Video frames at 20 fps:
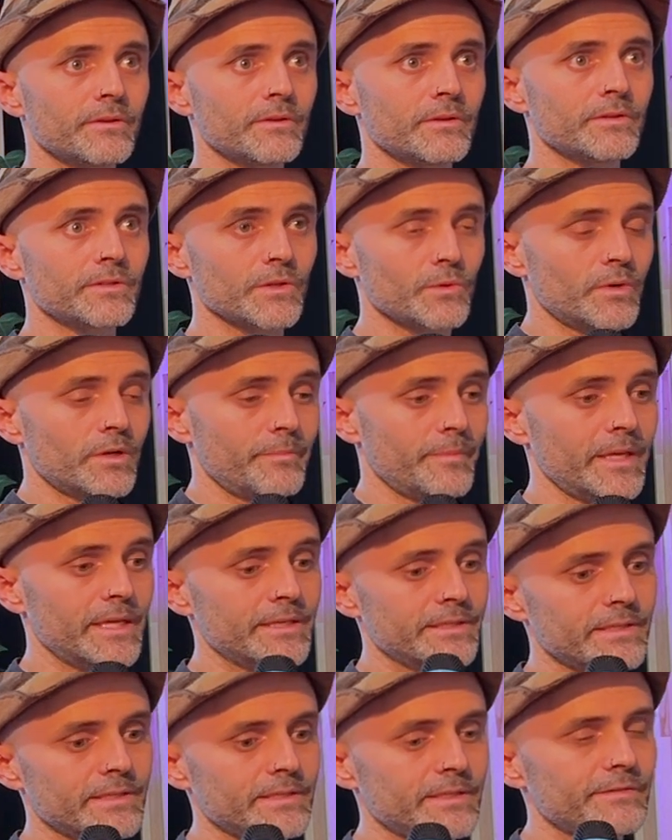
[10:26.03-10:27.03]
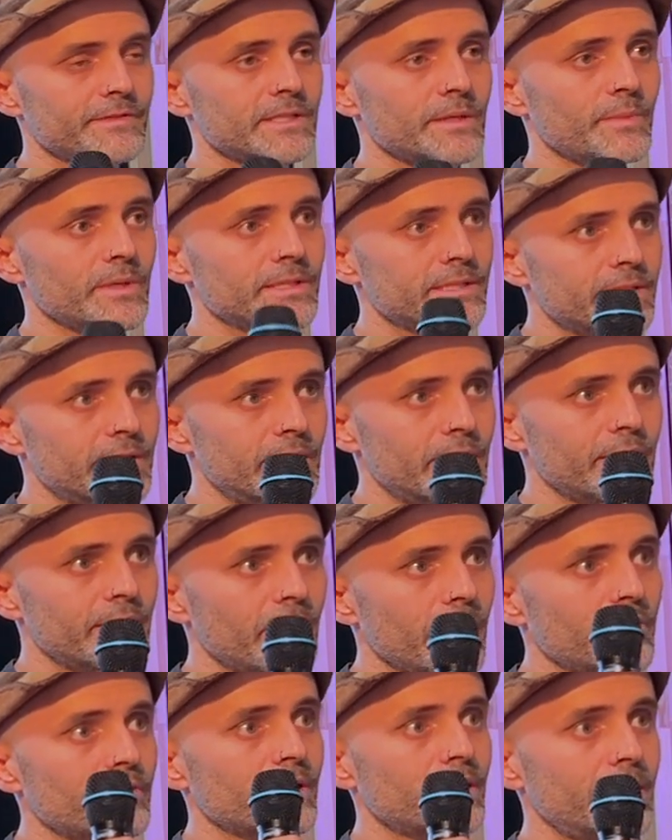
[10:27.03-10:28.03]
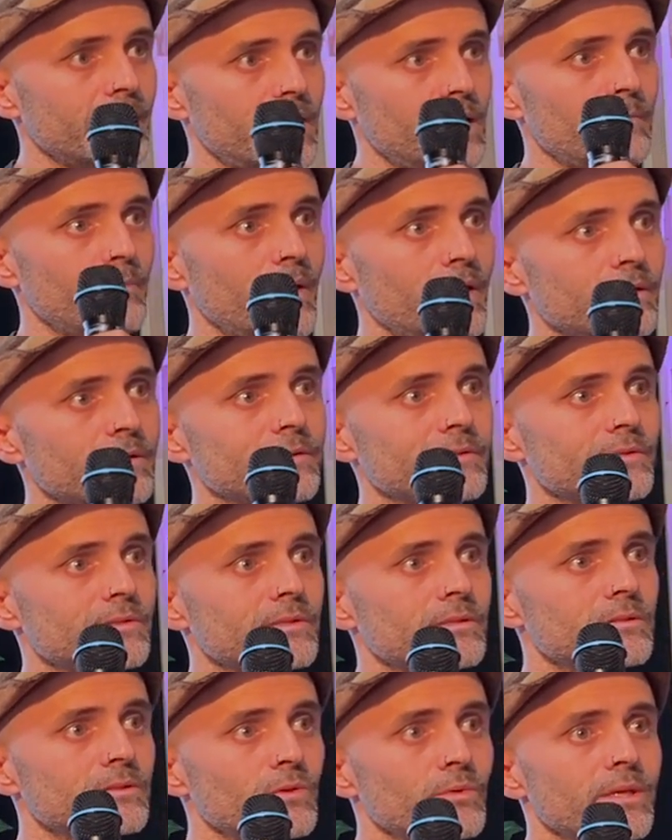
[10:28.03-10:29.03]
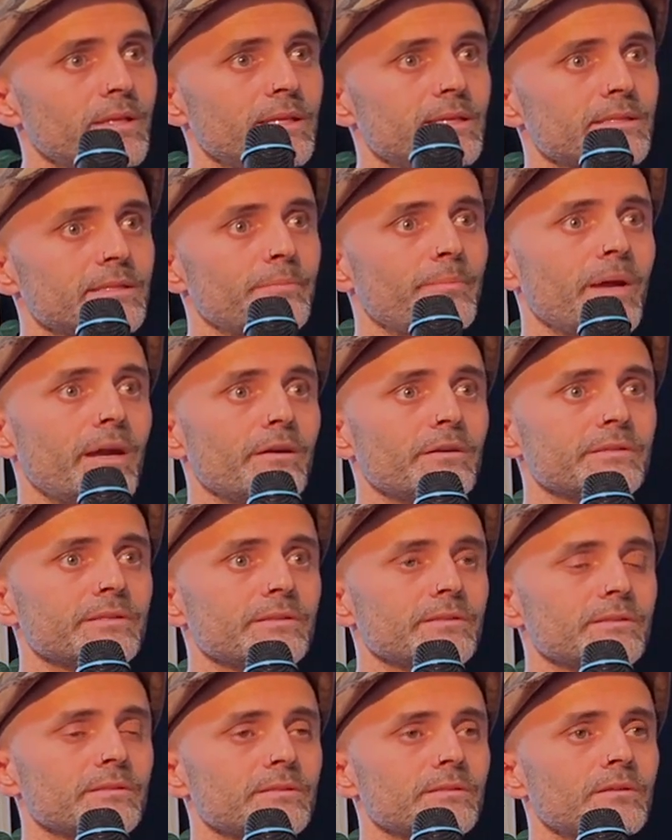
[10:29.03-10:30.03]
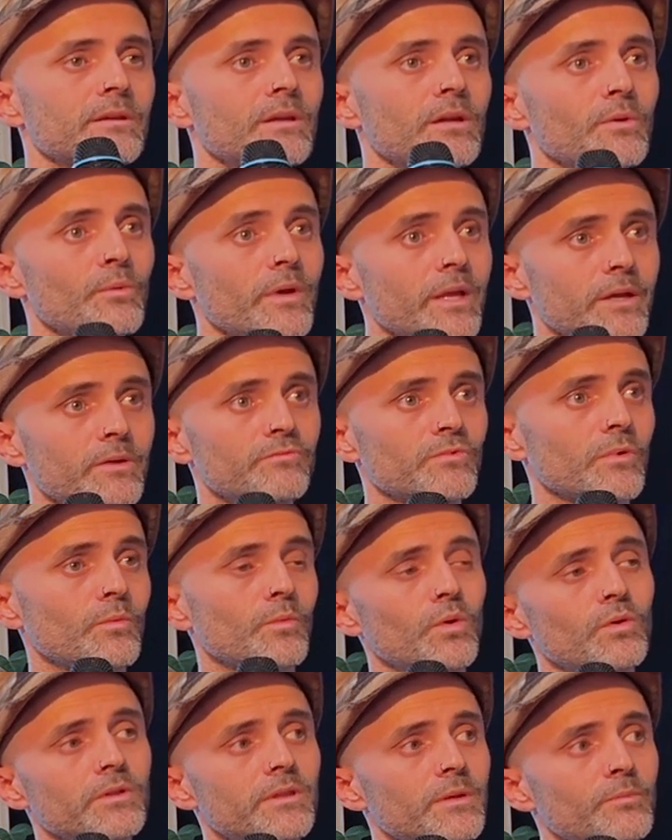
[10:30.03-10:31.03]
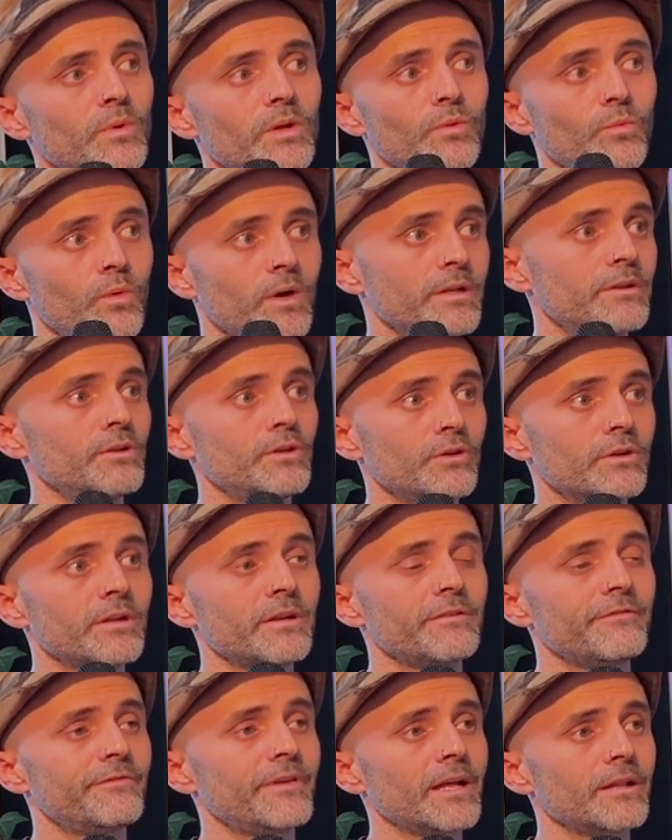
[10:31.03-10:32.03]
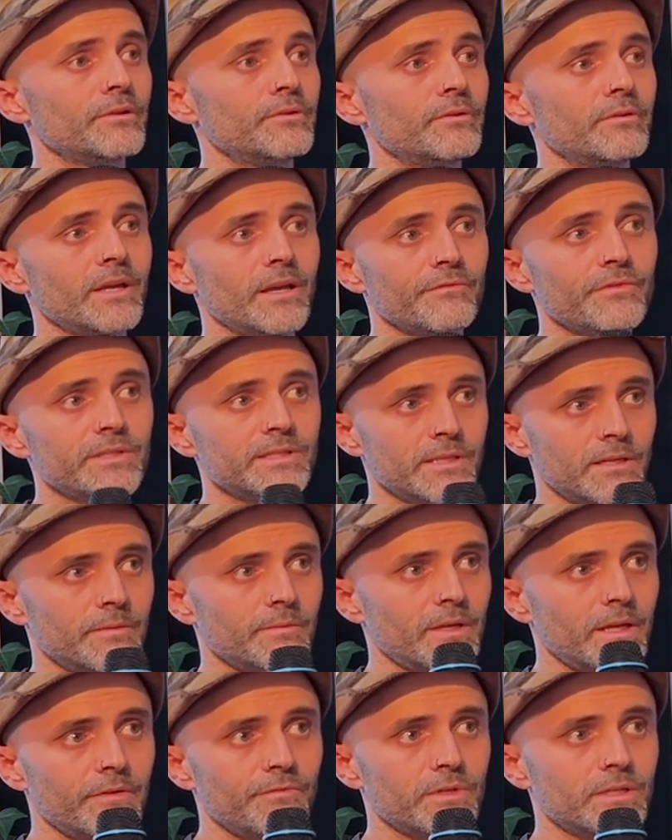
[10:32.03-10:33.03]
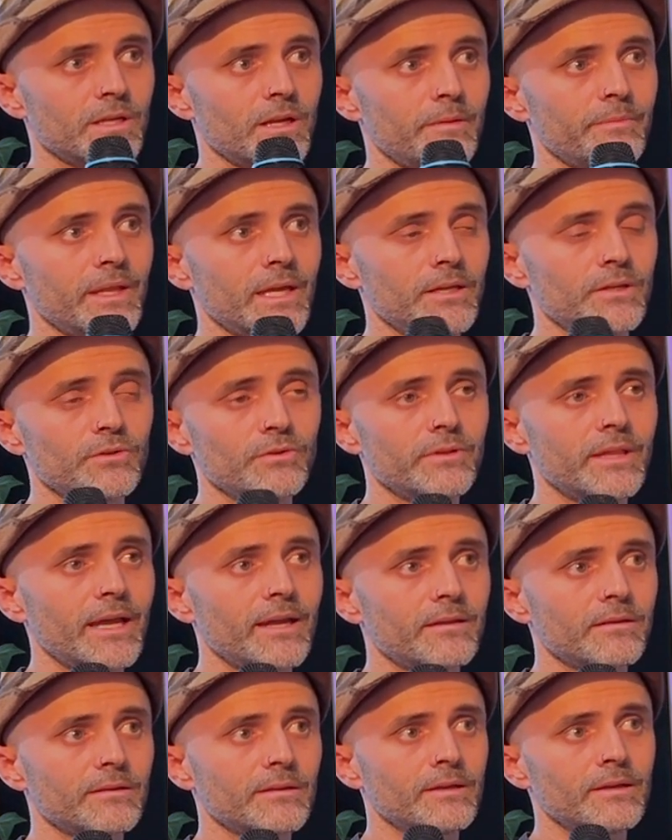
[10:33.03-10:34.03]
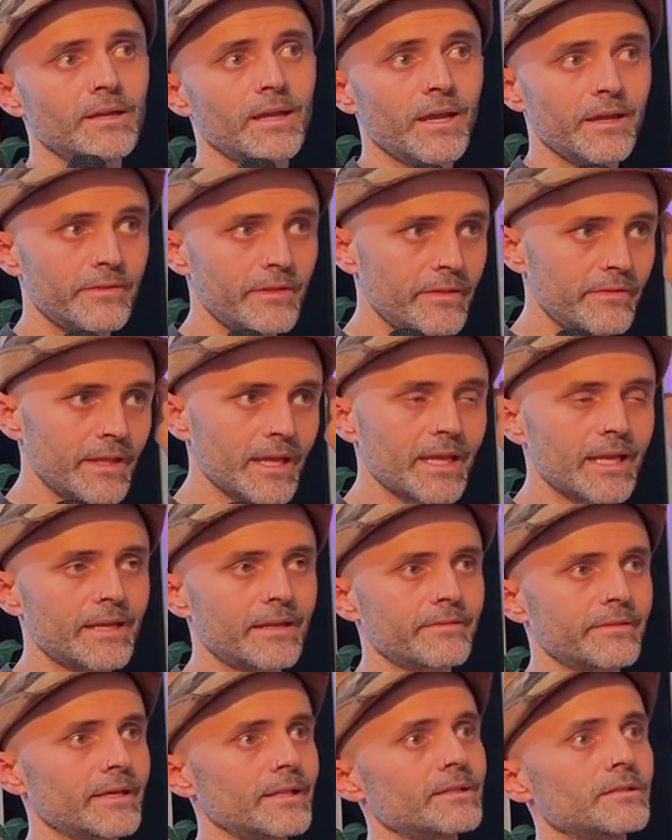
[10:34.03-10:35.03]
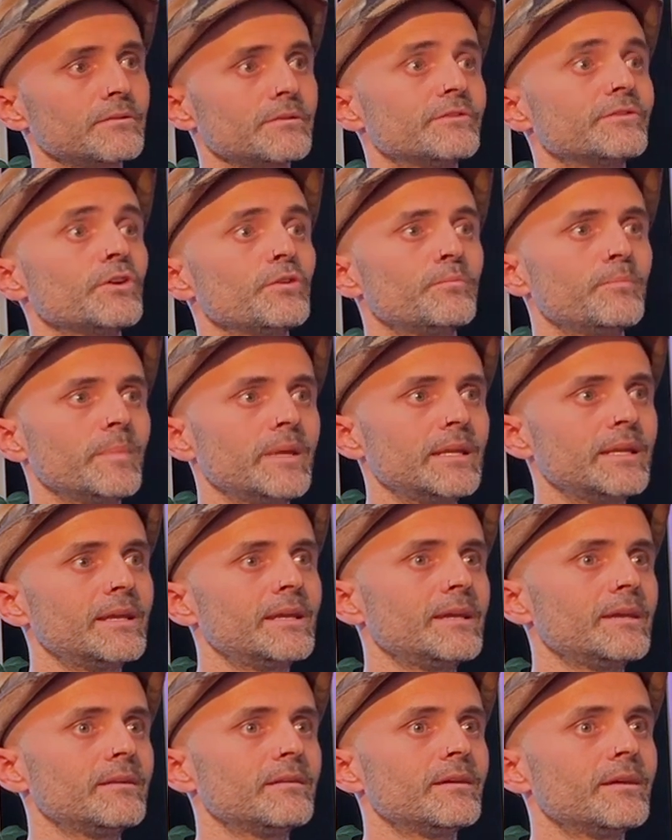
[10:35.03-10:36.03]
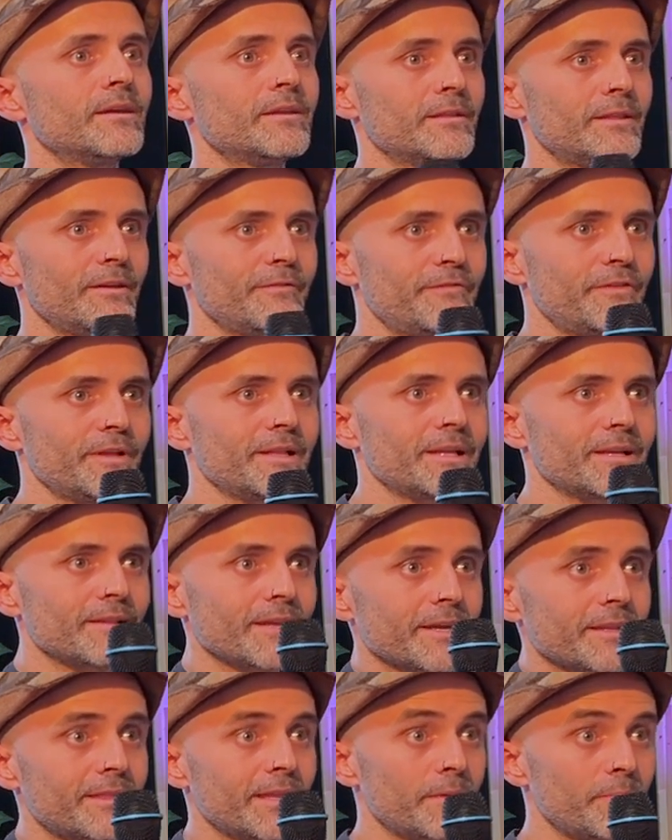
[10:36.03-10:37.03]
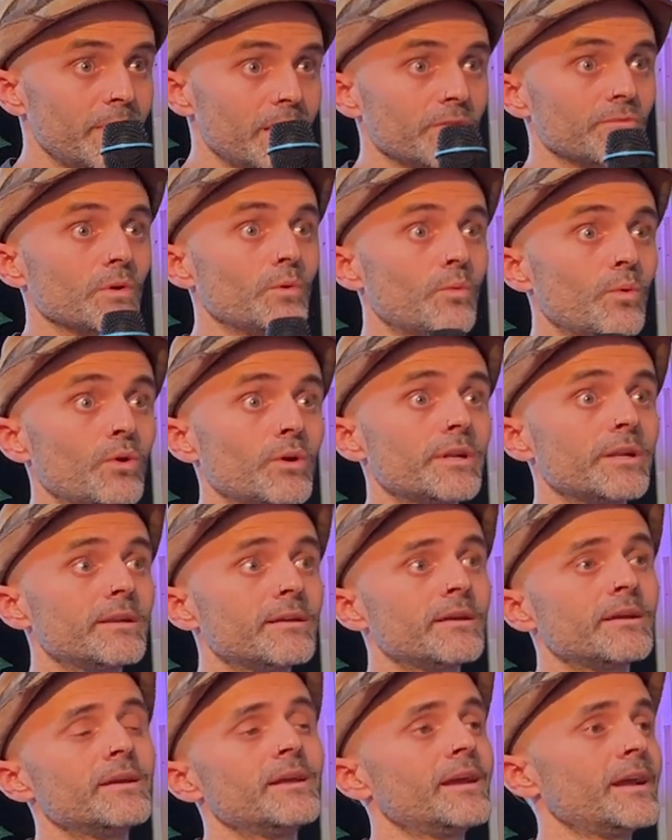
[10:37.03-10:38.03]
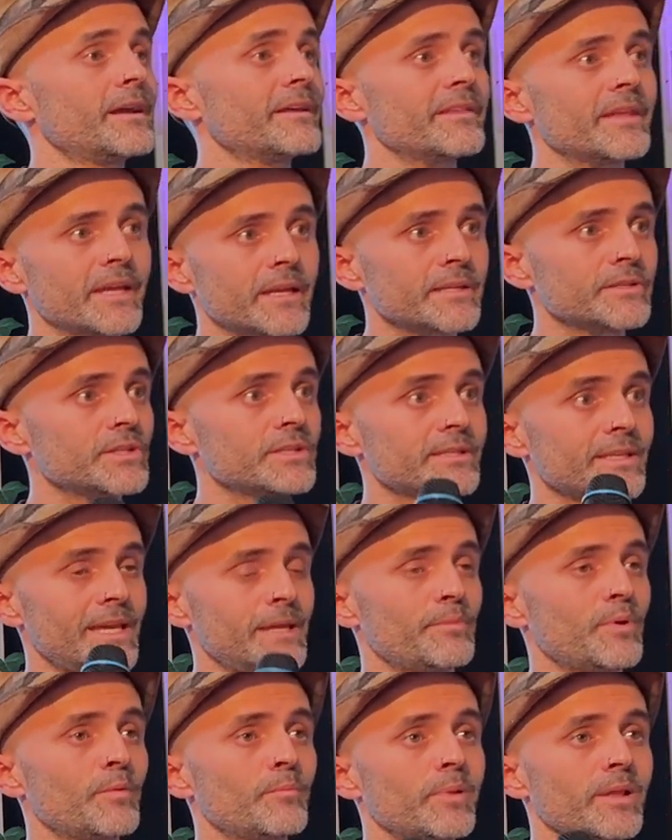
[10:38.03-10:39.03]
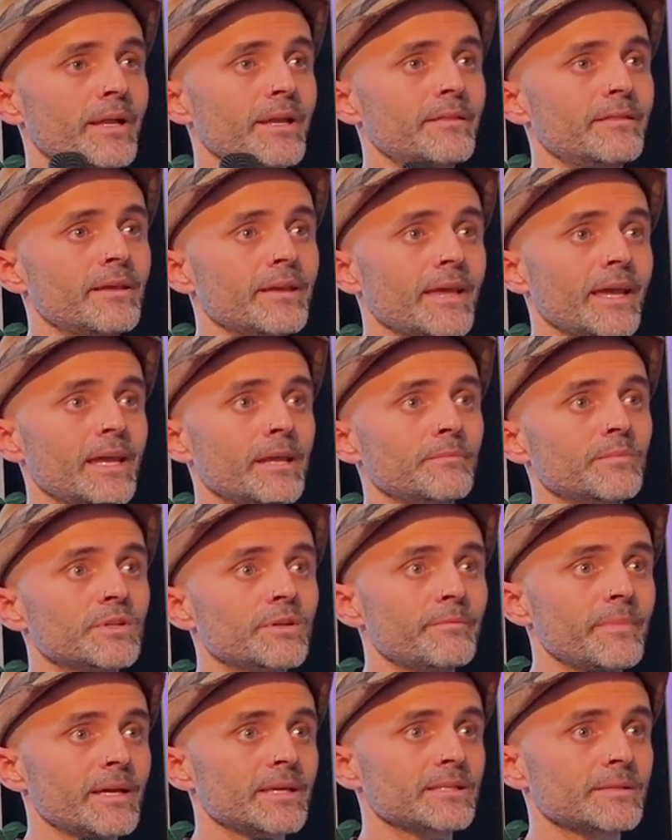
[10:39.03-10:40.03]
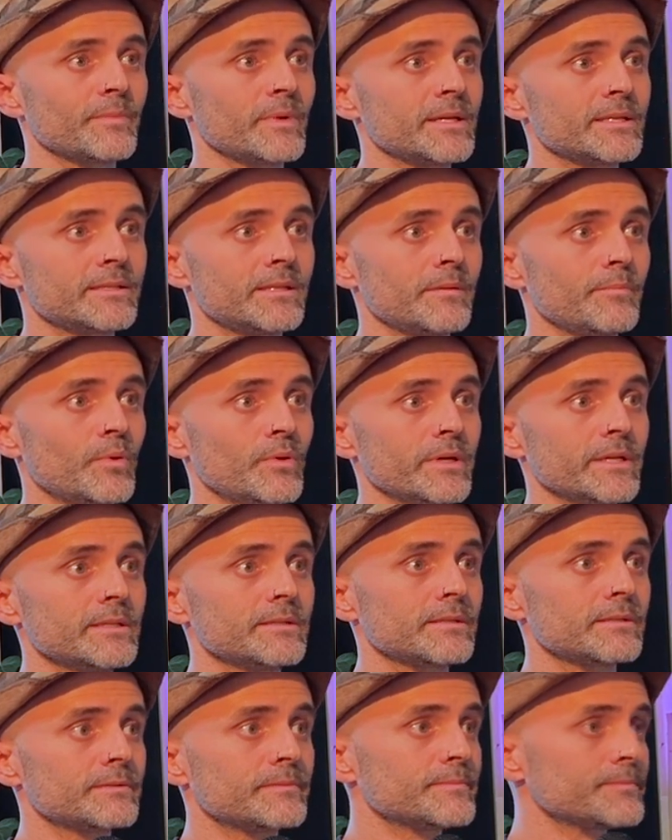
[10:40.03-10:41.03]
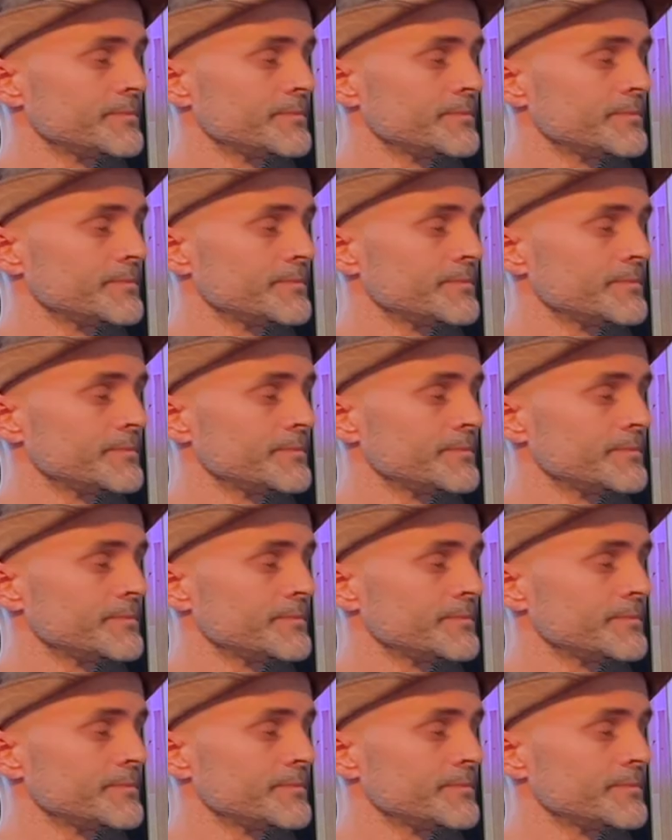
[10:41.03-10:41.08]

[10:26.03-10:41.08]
So what it means is if someone's sitting there and clicking buttons, doing these comparisons, we can reward them with 1 unit of value every time they do that, and then they're getting their little dopamine hit, they're feeling like they're being rewarded, and they can just keep on playing the game to maximize their points.